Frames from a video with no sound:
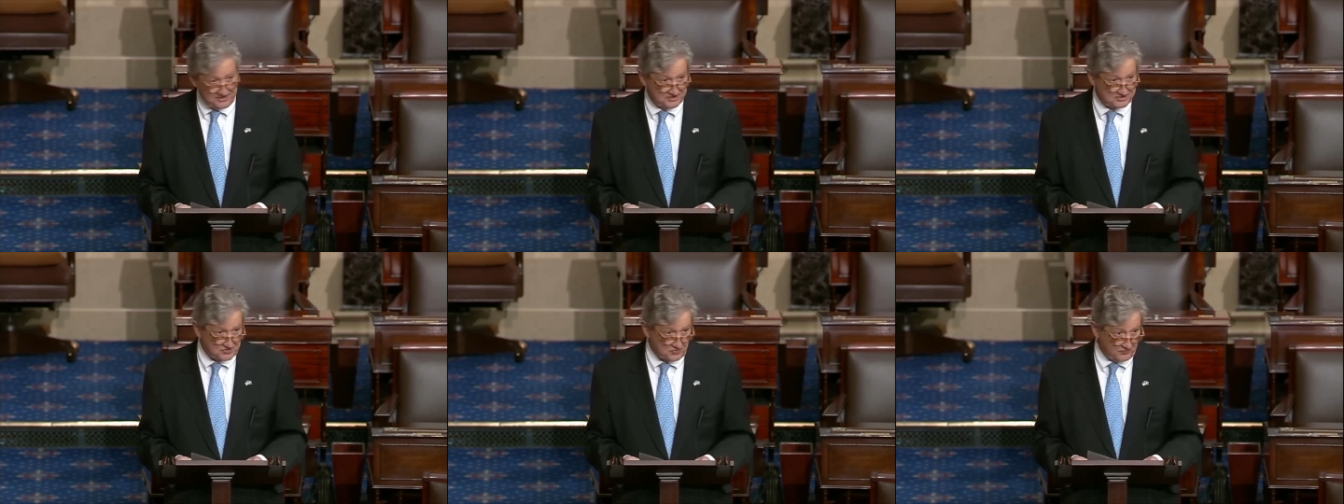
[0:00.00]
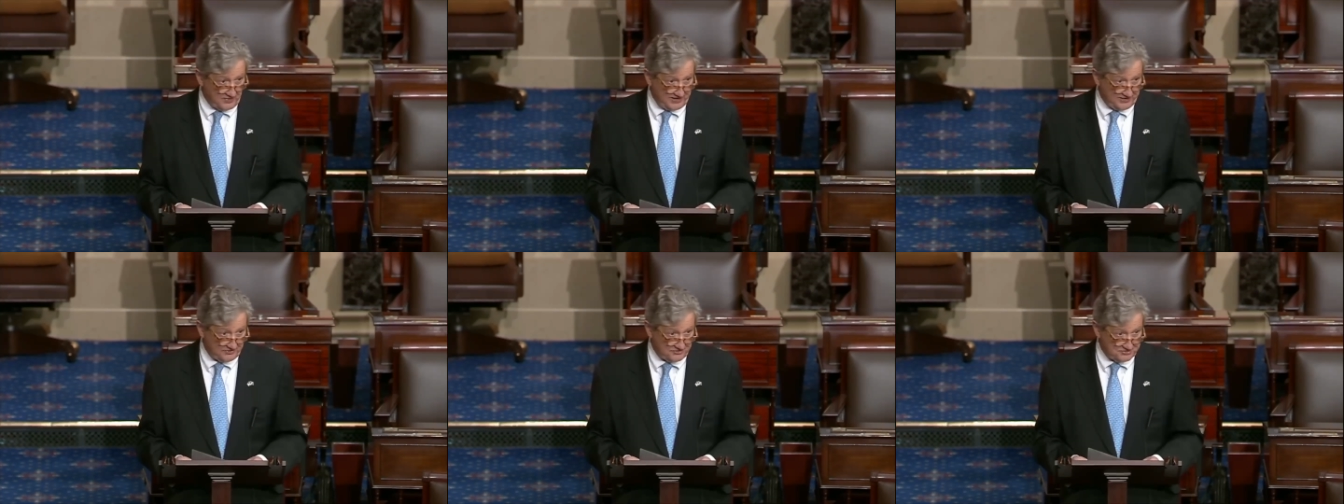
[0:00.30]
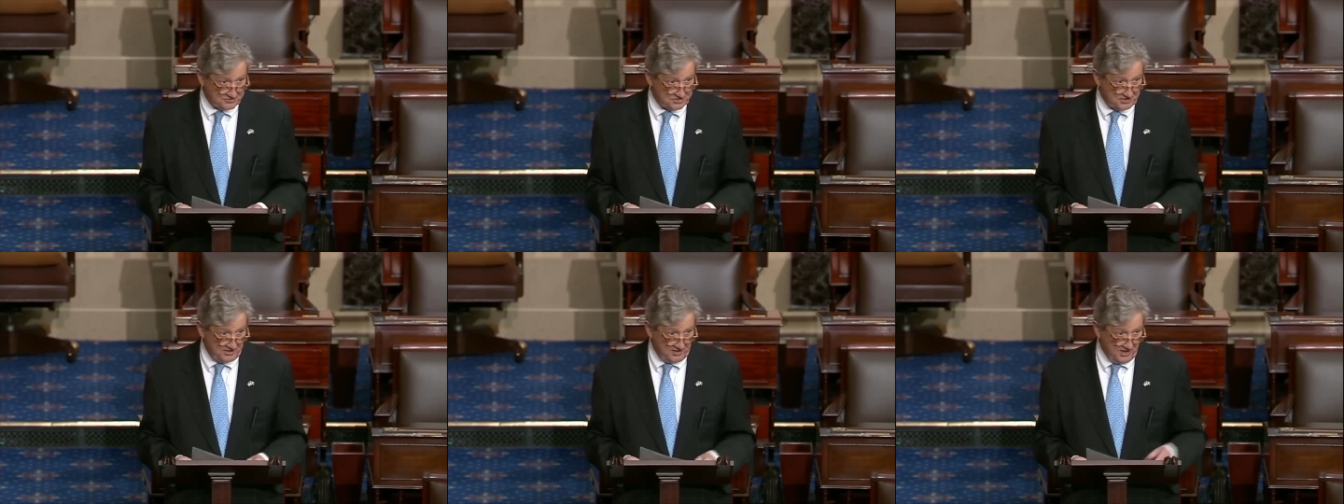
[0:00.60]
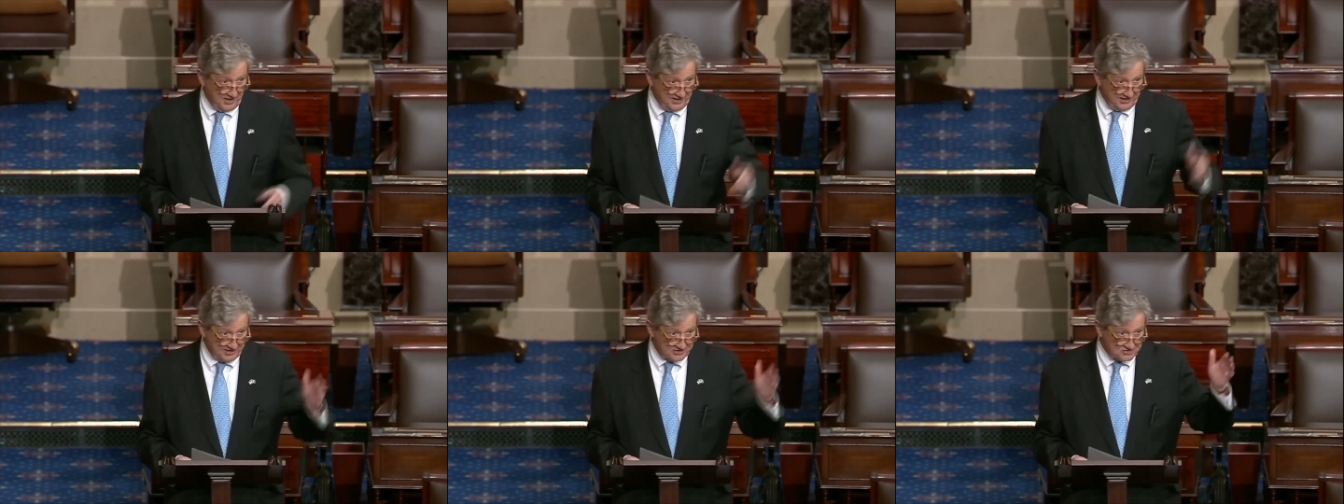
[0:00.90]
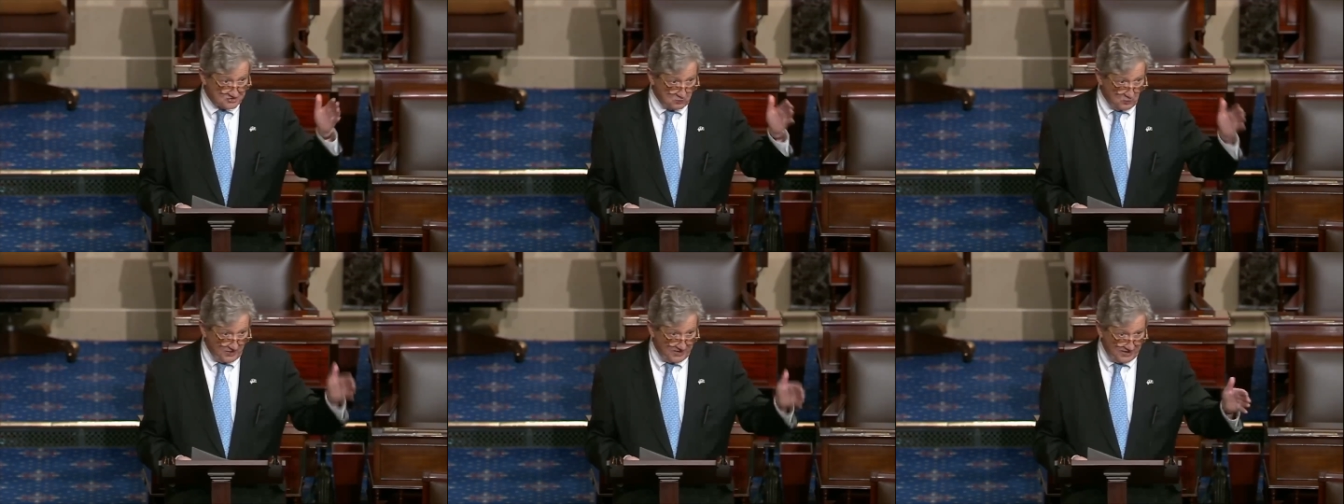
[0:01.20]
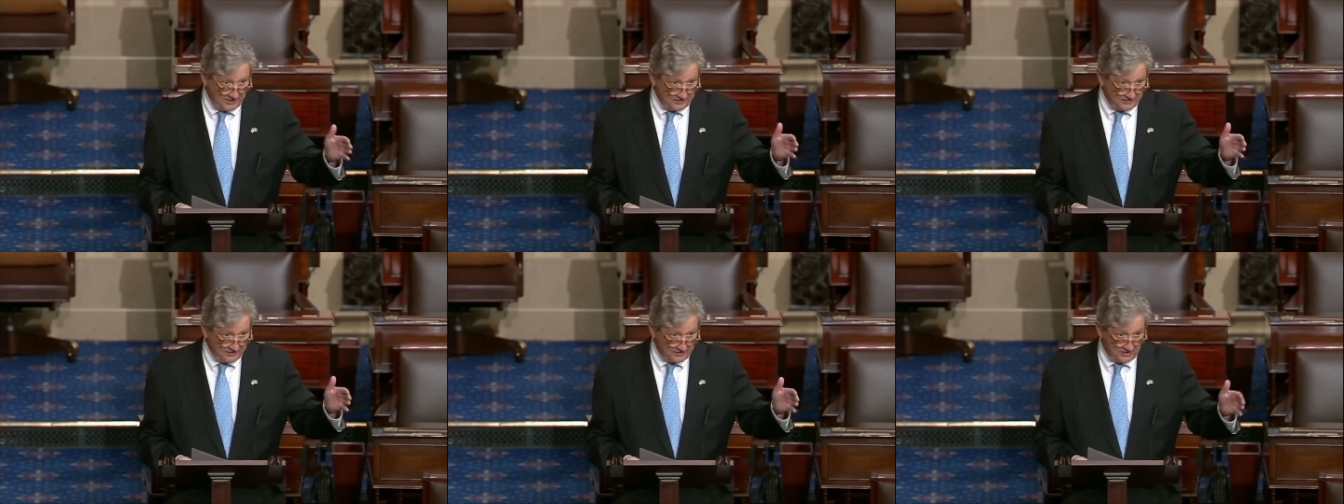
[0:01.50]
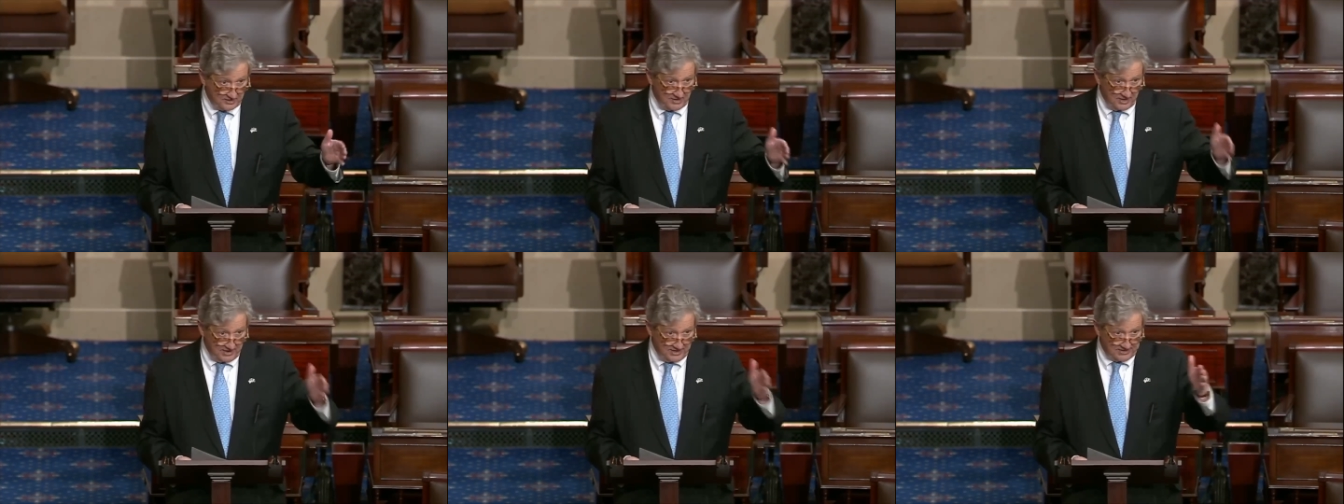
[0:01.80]
is on energy it's wind,
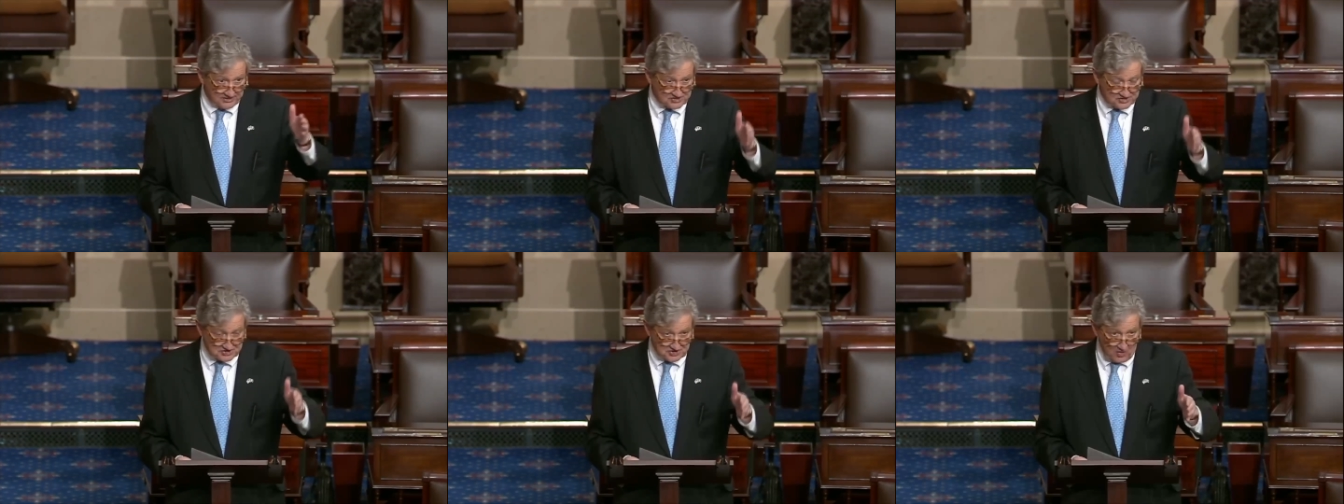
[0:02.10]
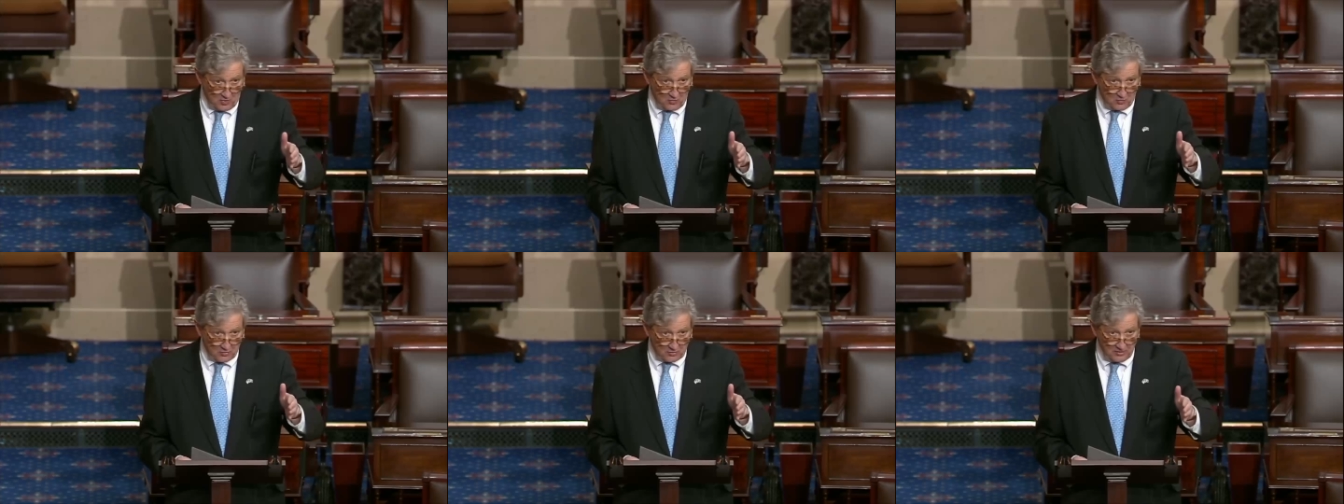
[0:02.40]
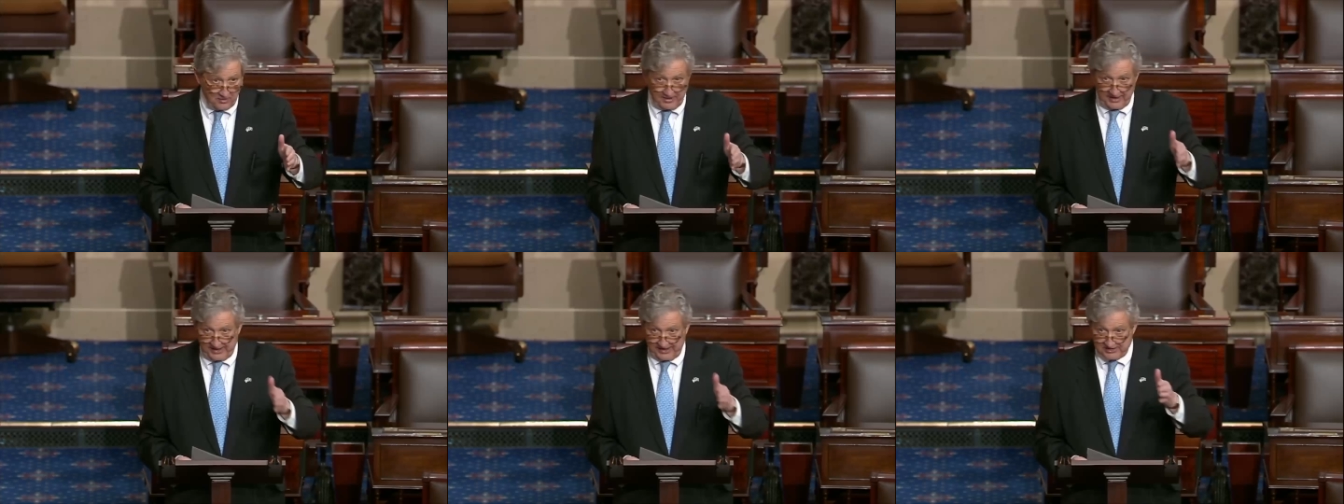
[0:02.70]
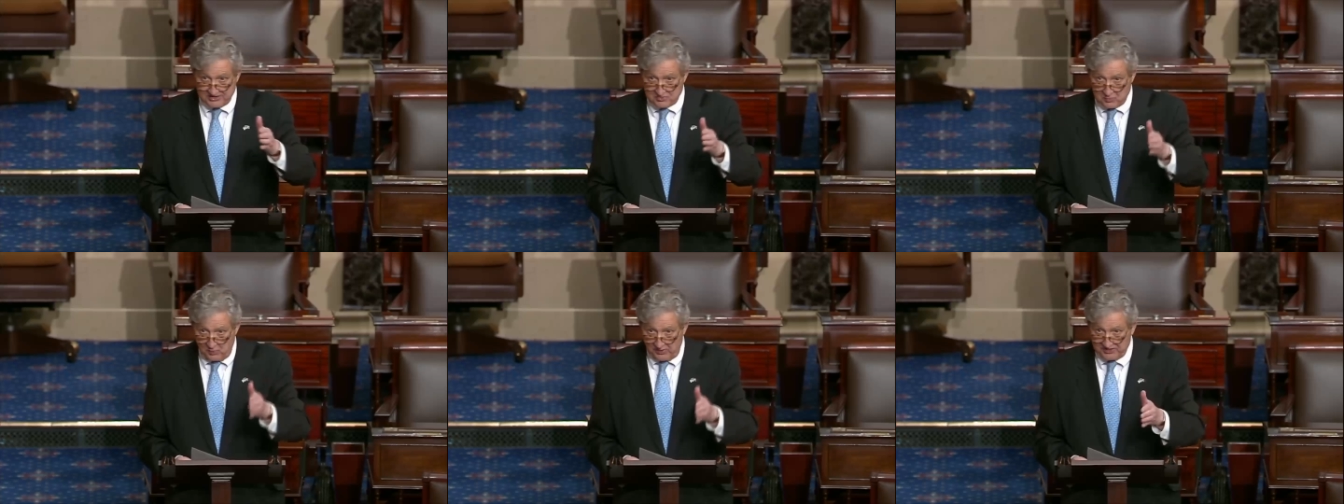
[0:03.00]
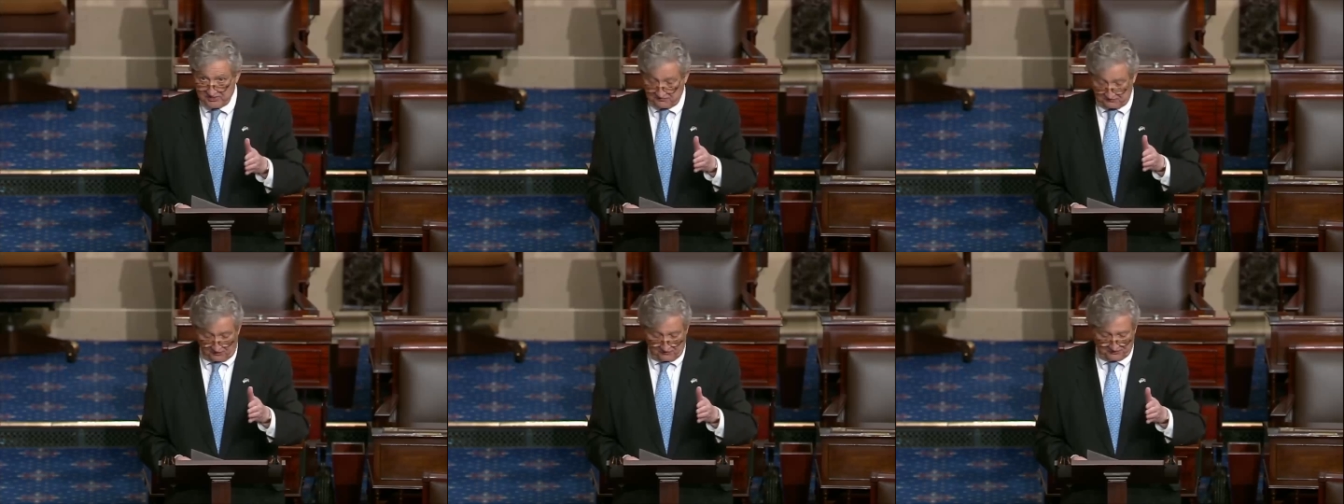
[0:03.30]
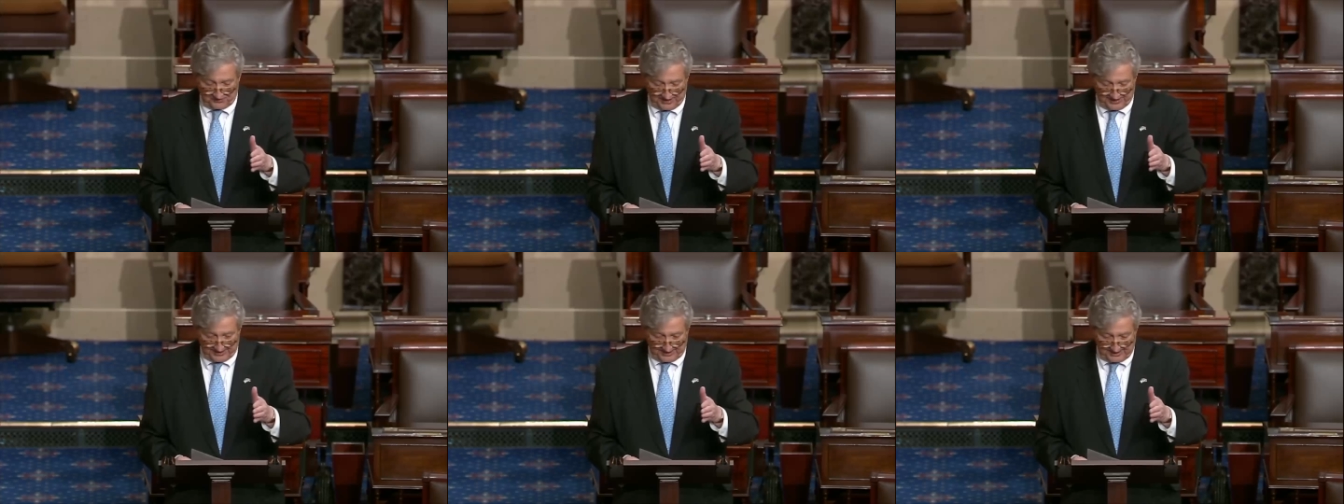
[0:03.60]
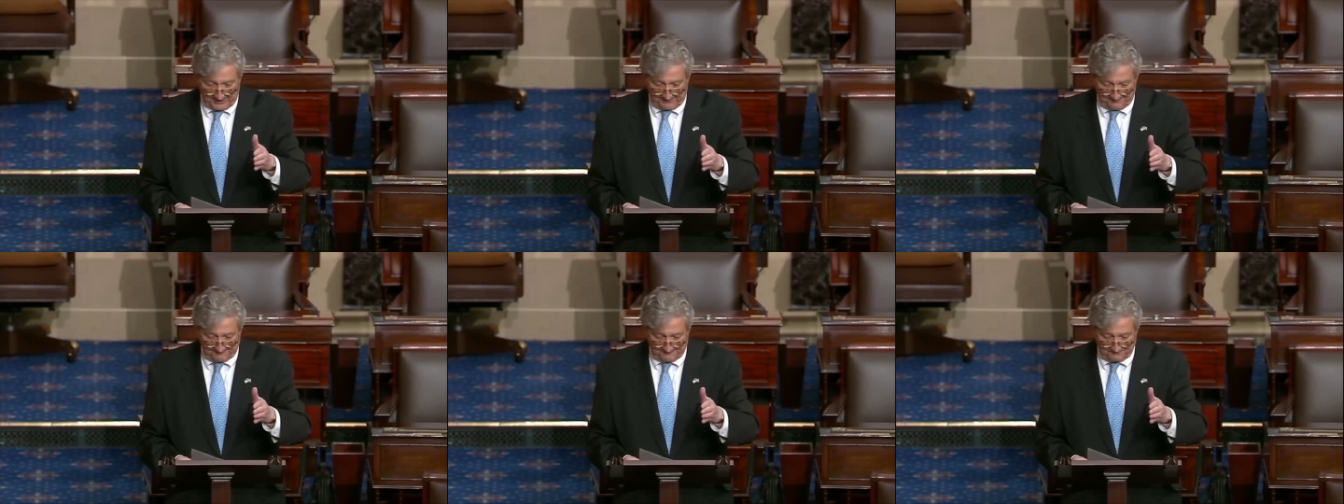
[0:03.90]
it's solar, it's wishful
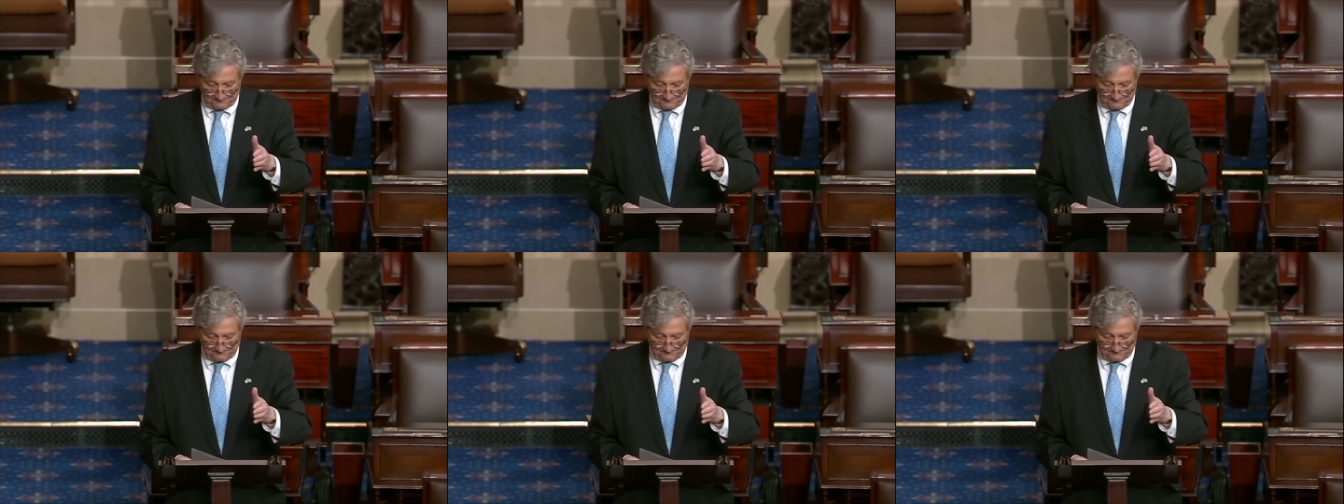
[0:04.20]
thinking.